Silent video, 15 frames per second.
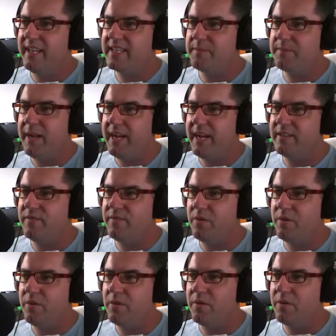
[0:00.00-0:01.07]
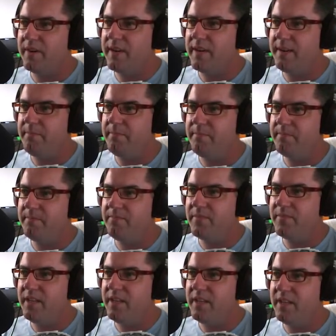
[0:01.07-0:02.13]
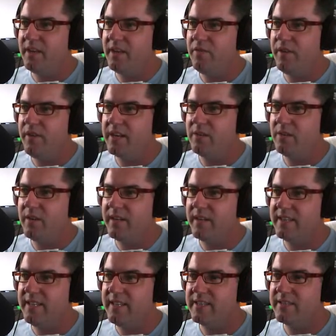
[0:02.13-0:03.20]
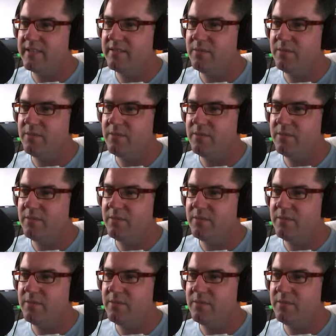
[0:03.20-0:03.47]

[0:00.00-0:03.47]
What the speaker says: expect for a vehicle like this.